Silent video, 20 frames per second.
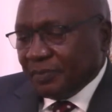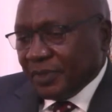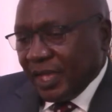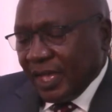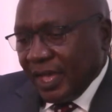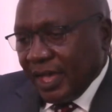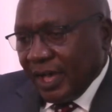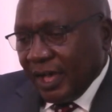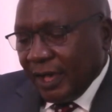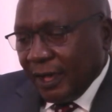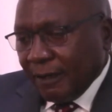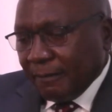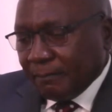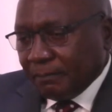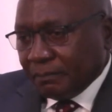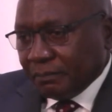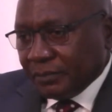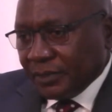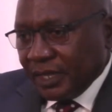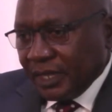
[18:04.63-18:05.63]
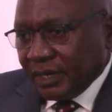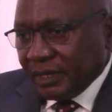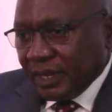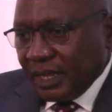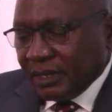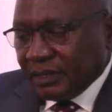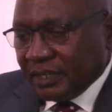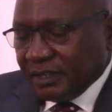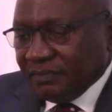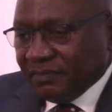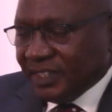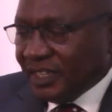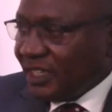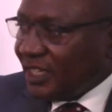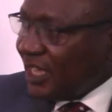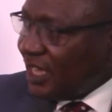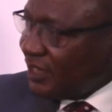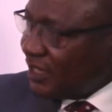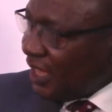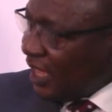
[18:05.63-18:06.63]
And even the
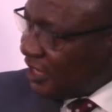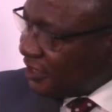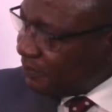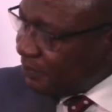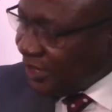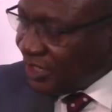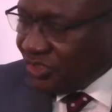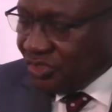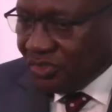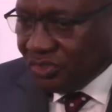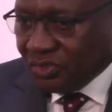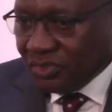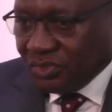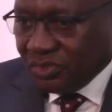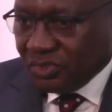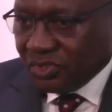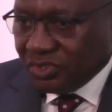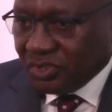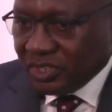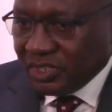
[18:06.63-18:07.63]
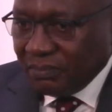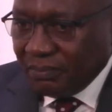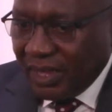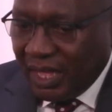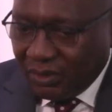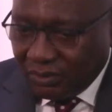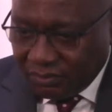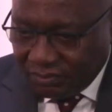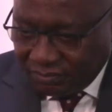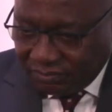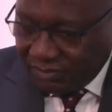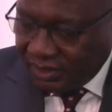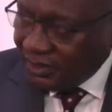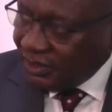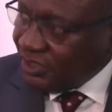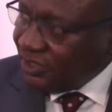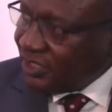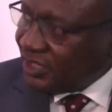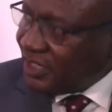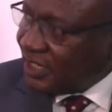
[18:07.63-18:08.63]
other aspect you talked about, the
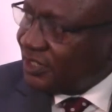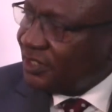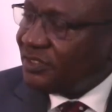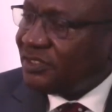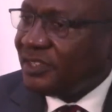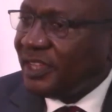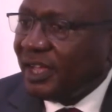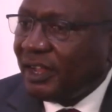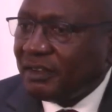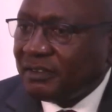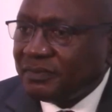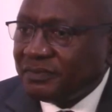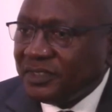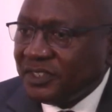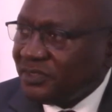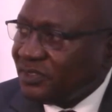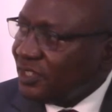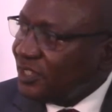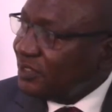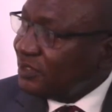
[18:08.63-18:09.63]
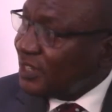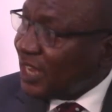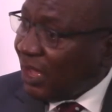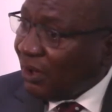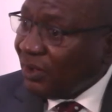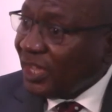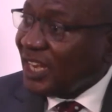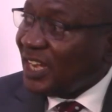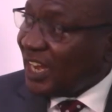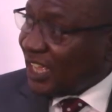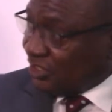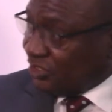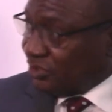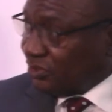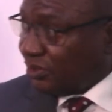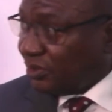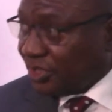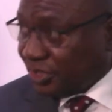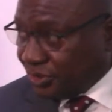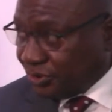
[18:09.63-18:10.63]
internet itself. This is now a
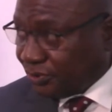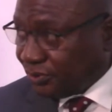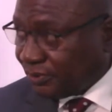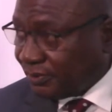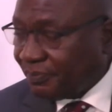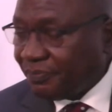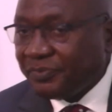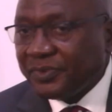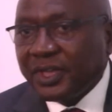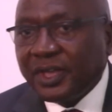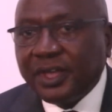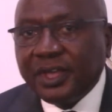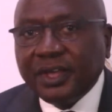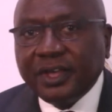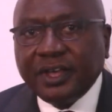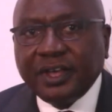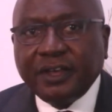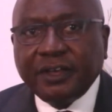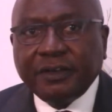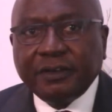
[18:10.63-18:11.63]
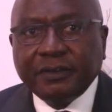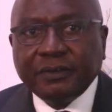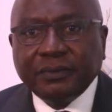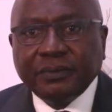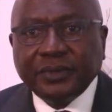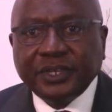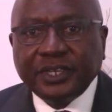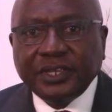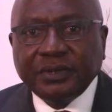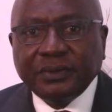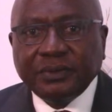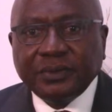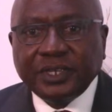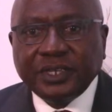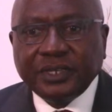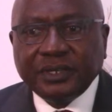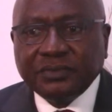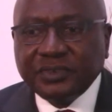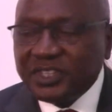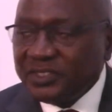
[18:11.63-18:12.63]
national issue.
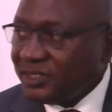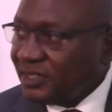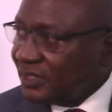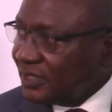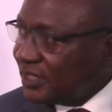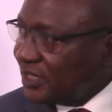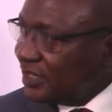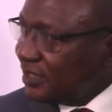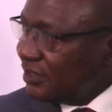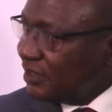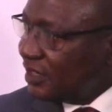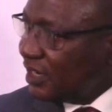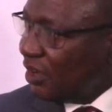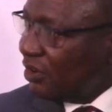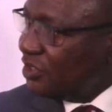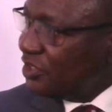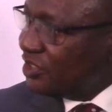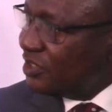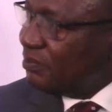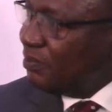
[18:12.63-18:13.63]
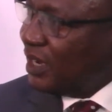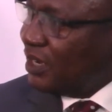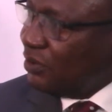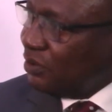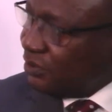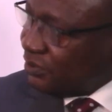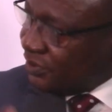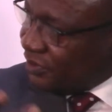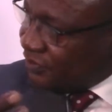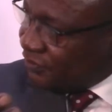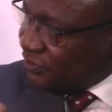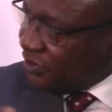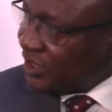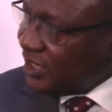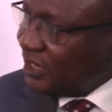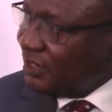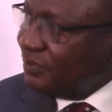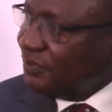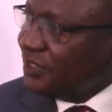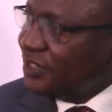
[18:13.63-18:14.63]
We recently launched balloons for
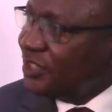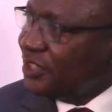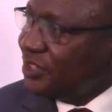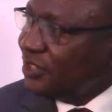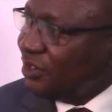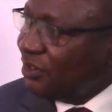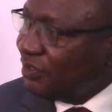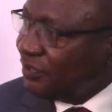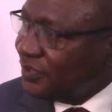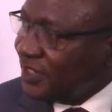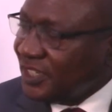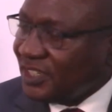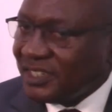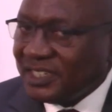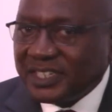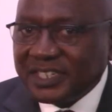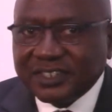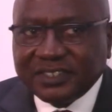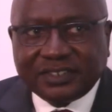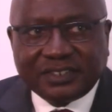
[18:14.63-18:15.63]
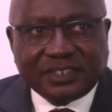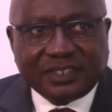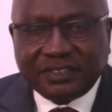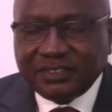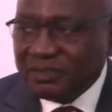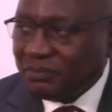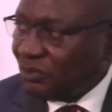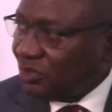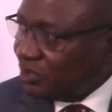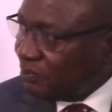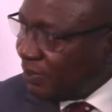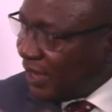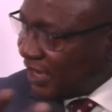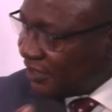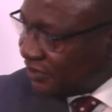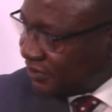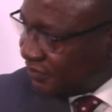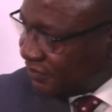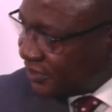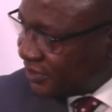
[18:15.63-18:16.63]
delivery of internet in remote parts
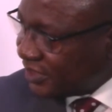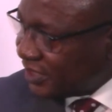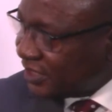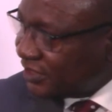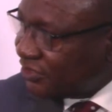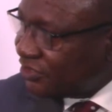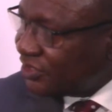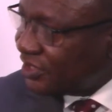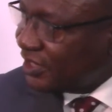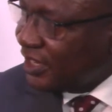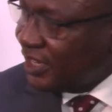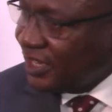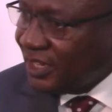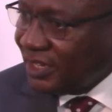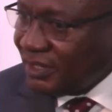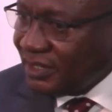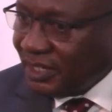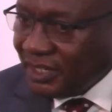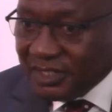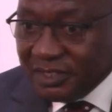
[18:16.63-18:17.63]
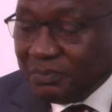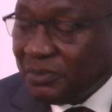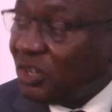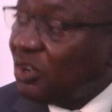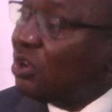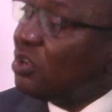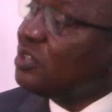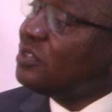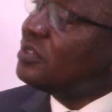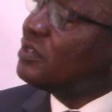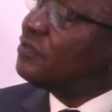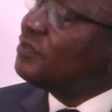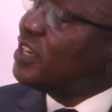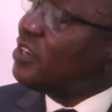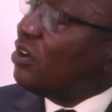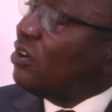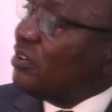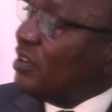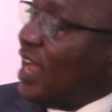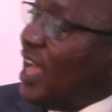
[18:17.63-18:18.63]
of this country. It's because of
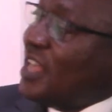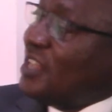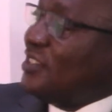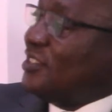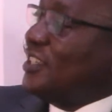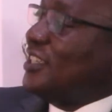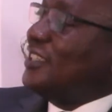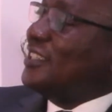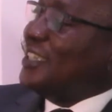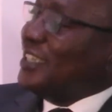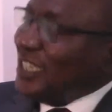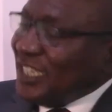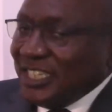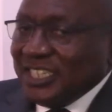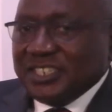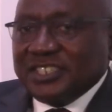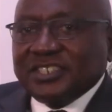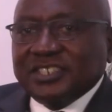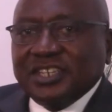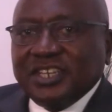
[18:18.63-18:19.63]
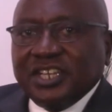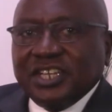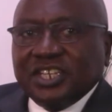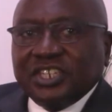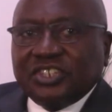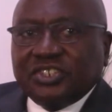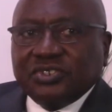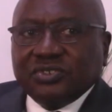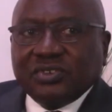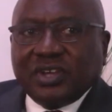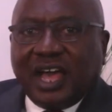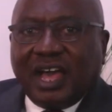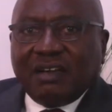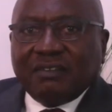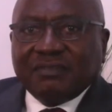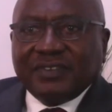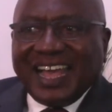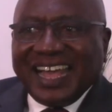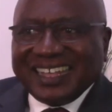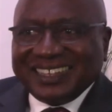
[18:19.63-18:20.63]
recognizing the need to
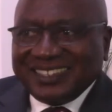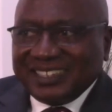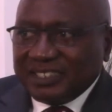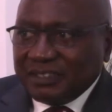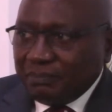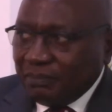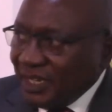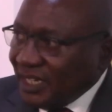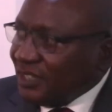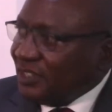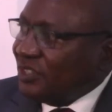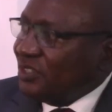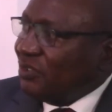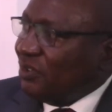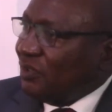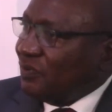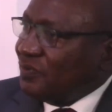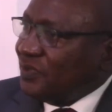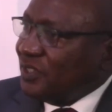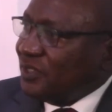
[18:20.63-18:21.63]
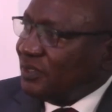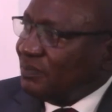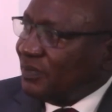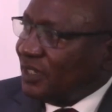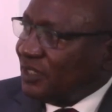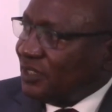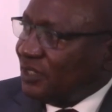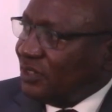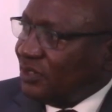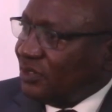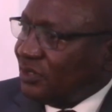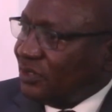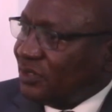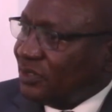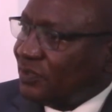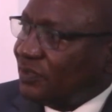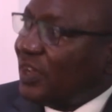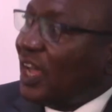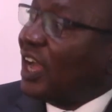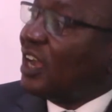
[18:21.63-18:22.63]
have accessibility of these materials
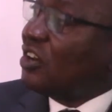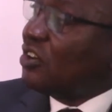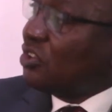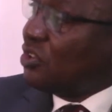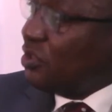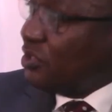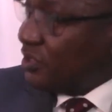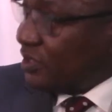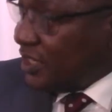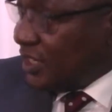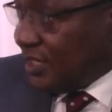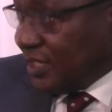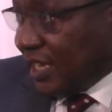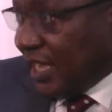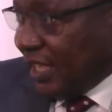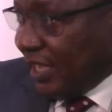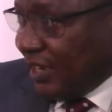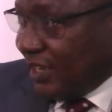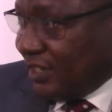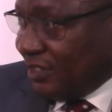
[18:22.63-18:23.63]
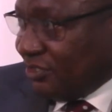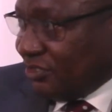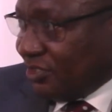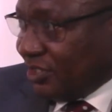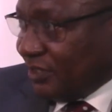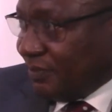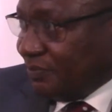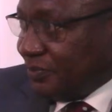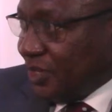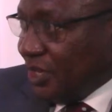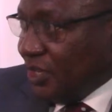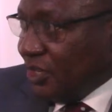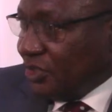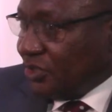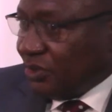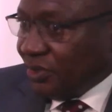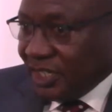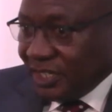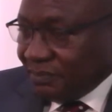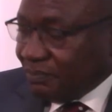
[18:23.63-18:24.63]
across the entire country. So
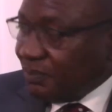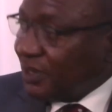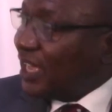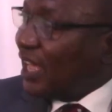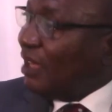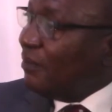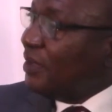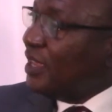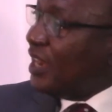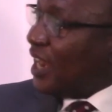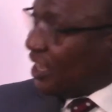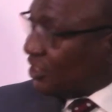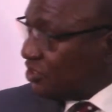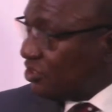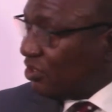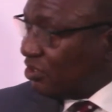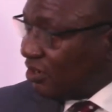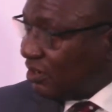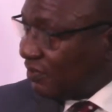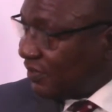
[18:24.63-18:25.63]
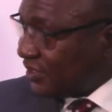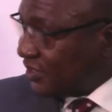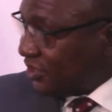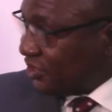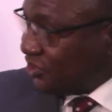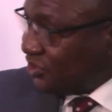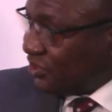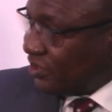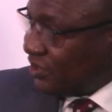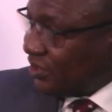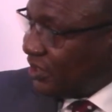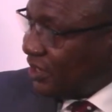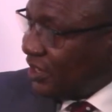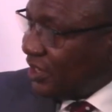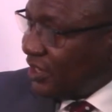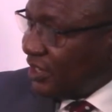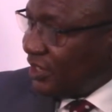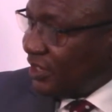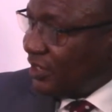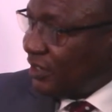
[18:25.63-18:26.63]
it's become a national conversation
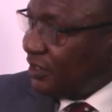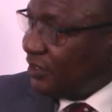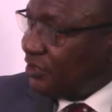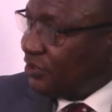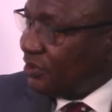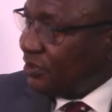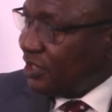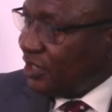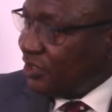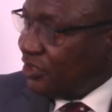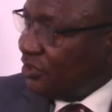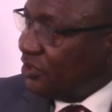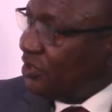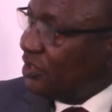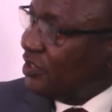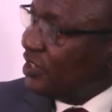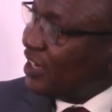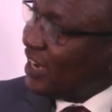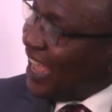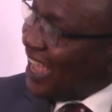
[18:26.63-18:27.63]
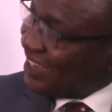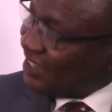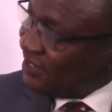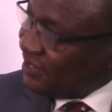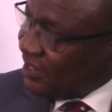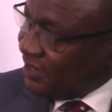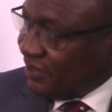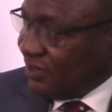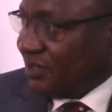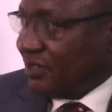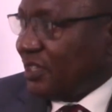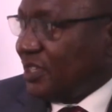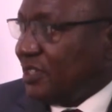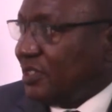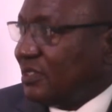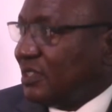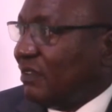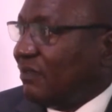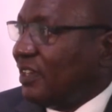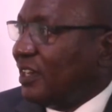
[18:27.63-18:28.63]
to ensure that access is
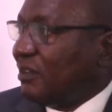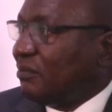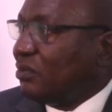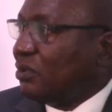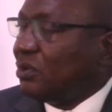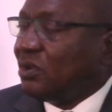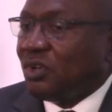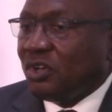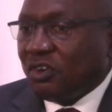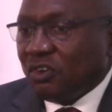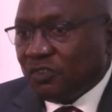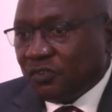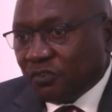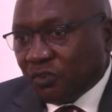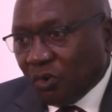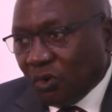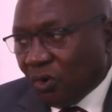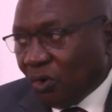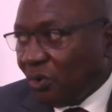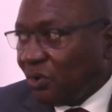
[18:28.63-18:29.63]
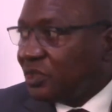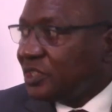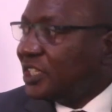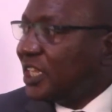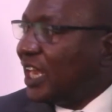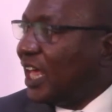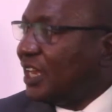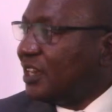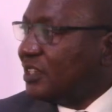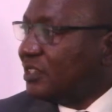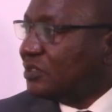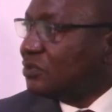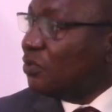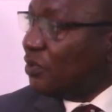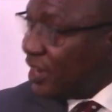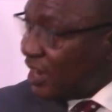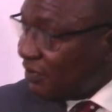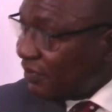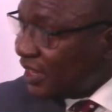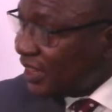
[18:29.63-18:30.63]
available for all the learners
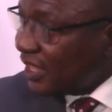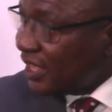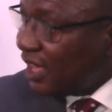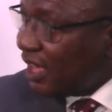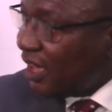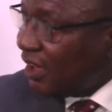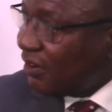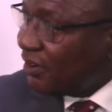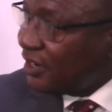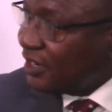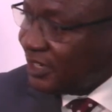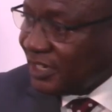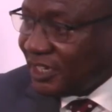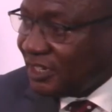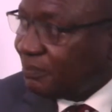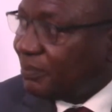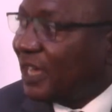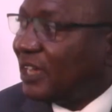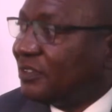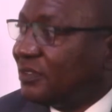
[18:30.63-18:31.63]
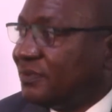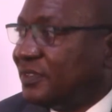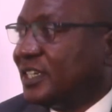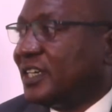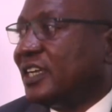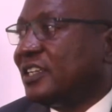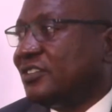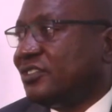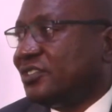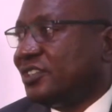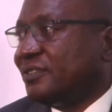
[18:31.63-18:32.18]
wherever they are in any part of the country.